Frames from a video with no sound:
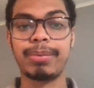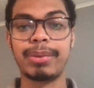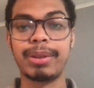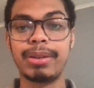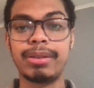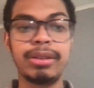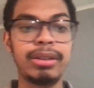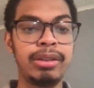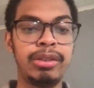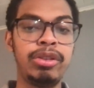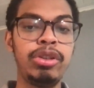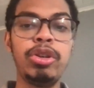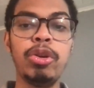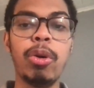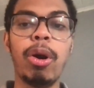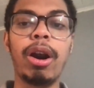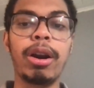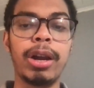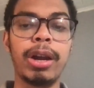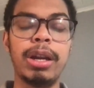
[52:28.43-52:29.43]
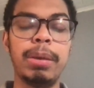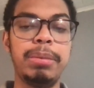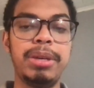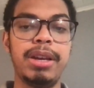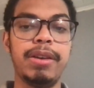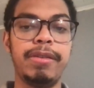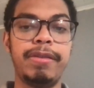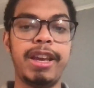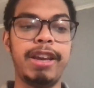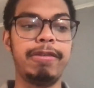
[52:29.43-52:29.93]
you are going to be
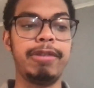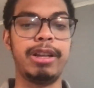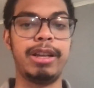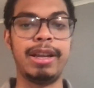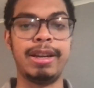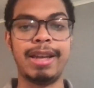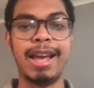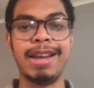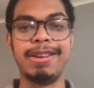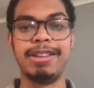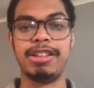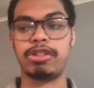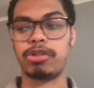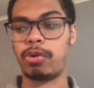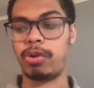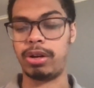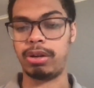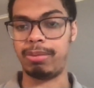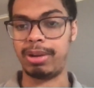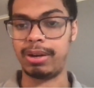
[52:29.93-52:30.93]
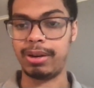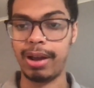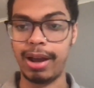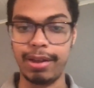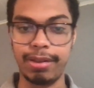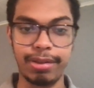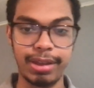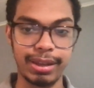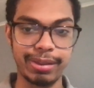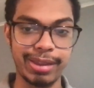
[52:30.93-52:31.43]
a favorite in any tournament. I
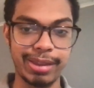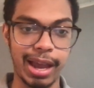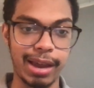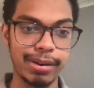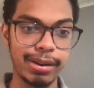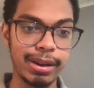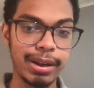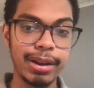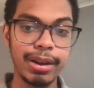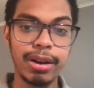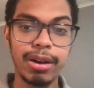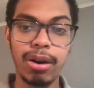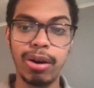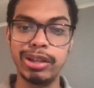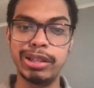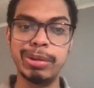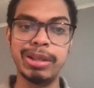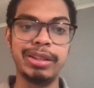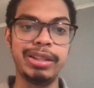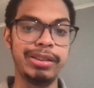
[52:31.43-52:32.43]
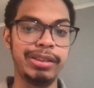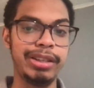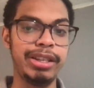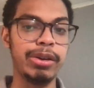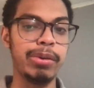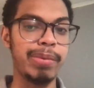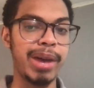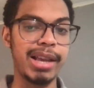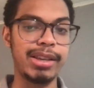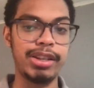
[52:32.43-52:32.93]
think that ultimately
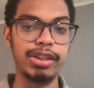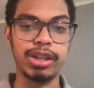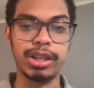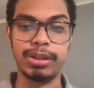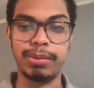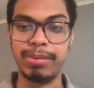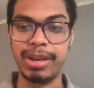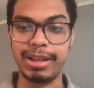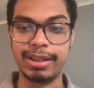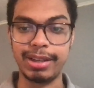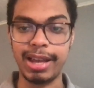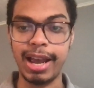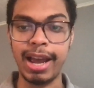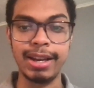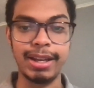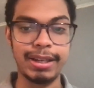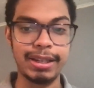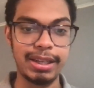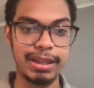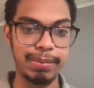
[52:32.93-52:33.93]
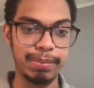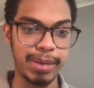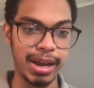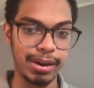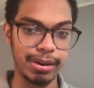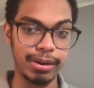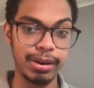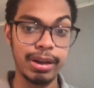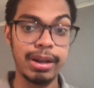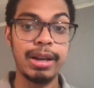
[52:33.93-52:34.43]
Leo Messi just makes any team
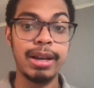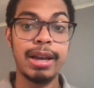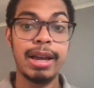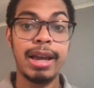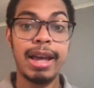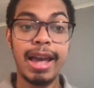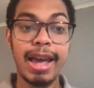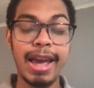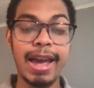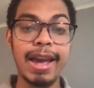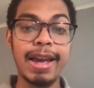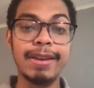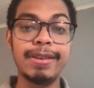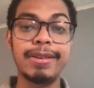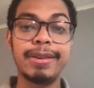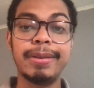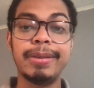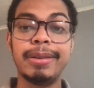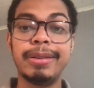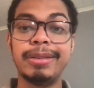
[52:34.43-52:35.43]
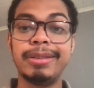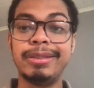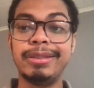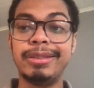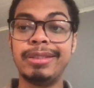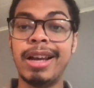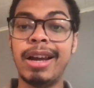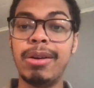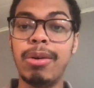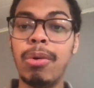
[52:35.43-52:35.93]
better. And
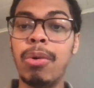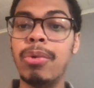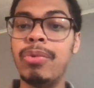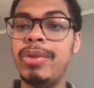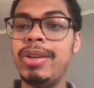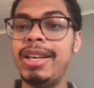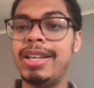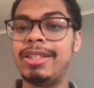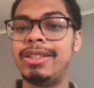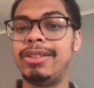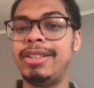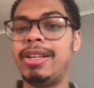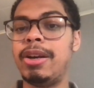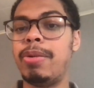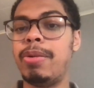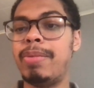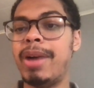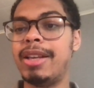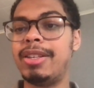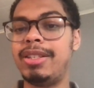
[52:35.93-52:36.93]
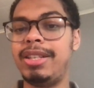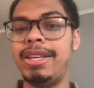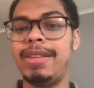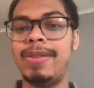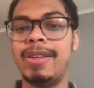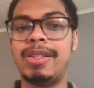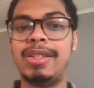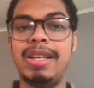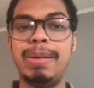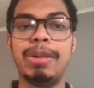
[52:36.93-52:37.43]
not only is Leo Messi in
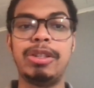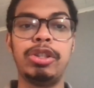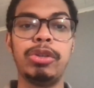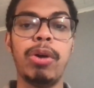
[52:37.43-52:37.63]
this team, but you